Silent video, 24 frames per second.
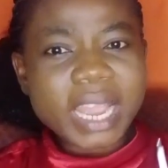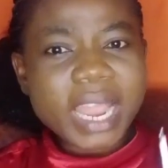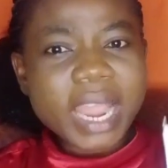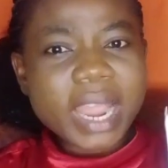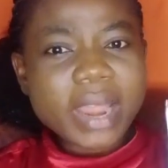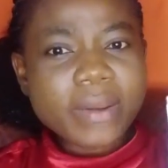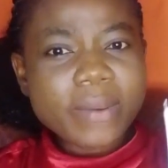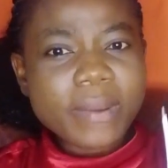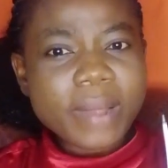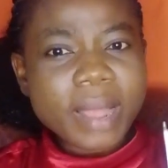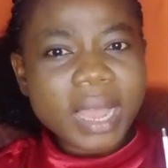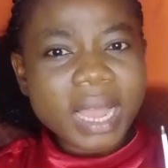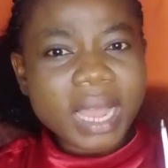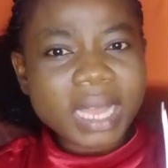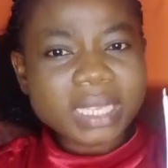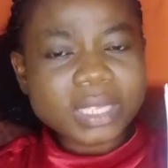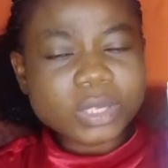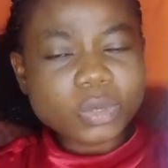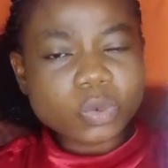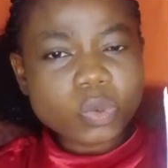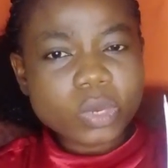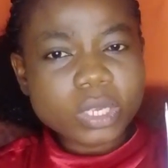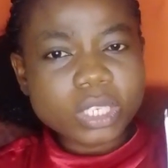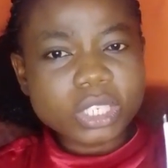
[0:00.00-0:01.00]
the area
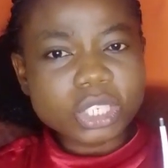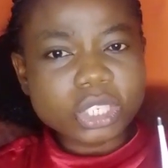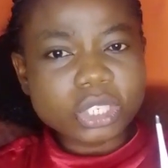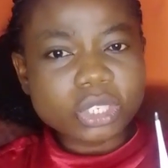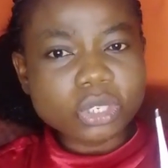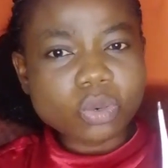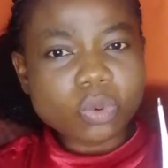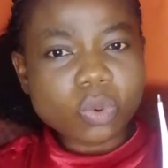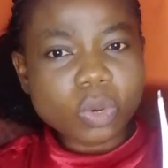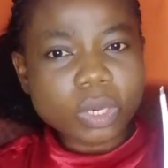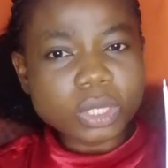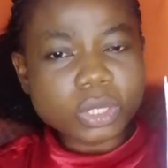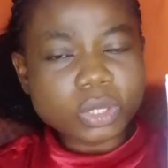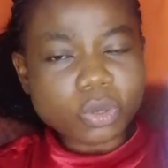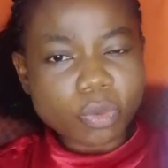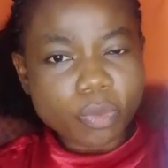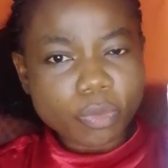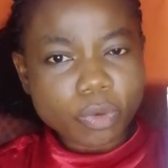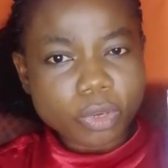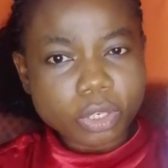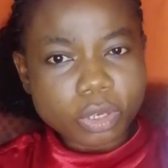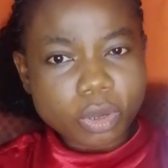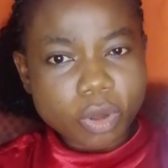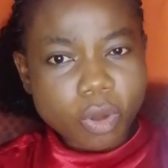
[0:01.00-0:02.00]
at which you want
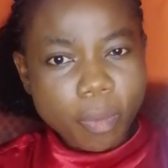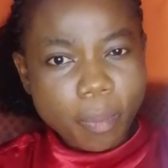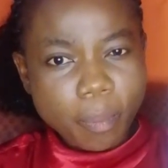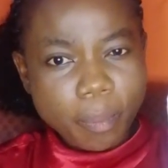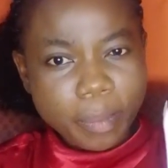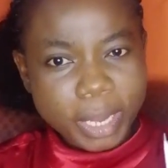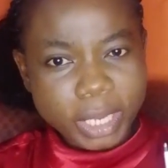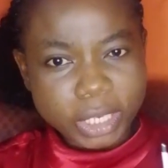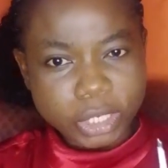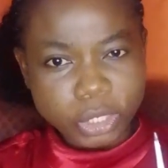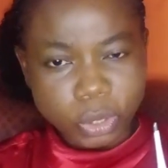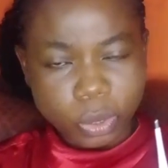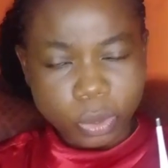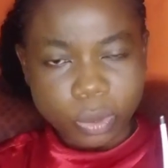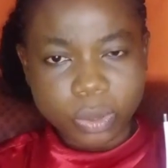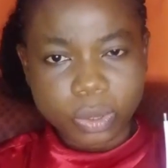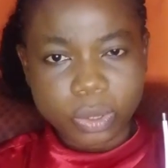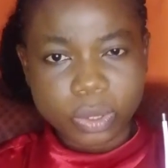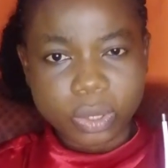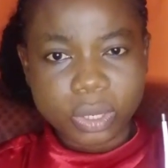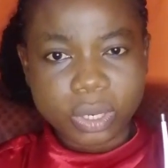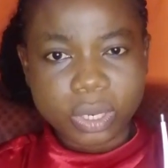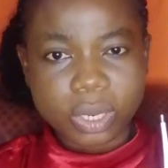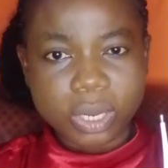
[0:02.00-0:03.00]
to measure,
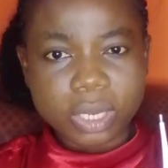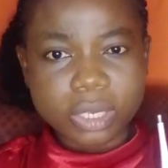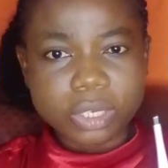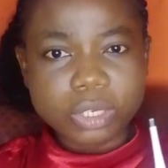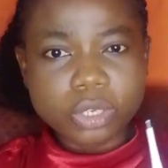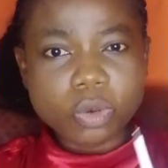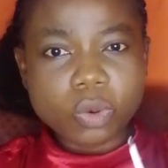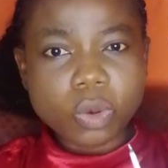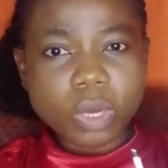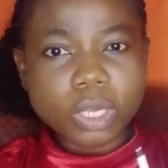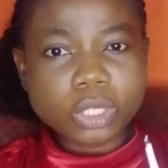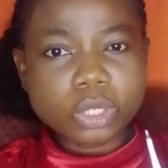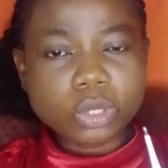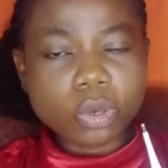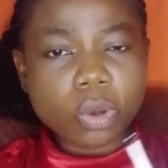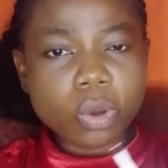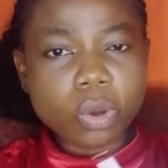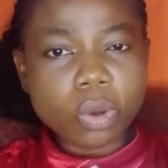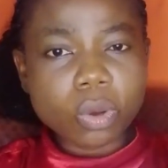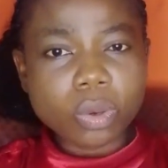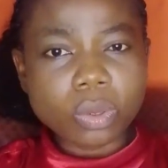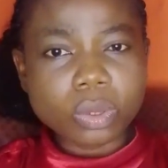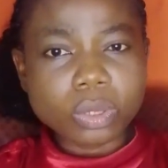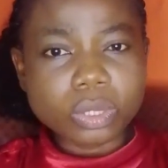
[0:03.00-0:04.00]
you want
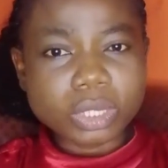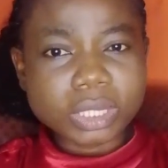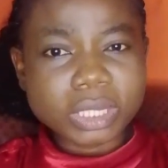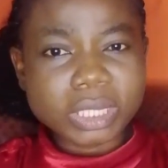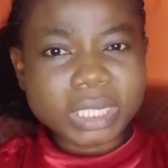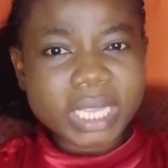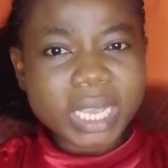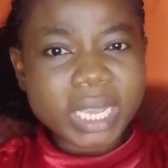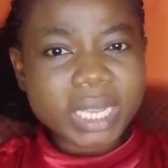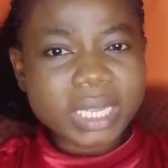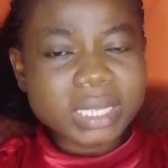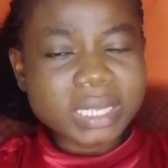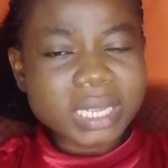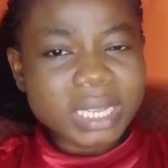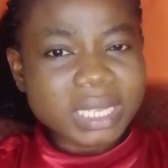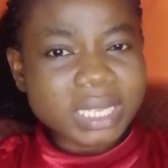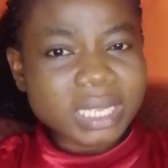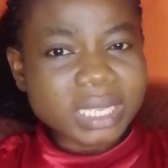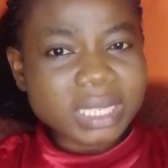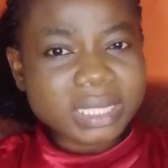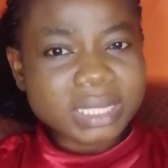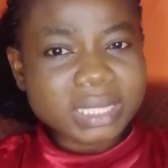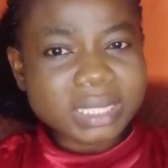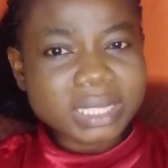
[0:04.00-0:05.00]
to take the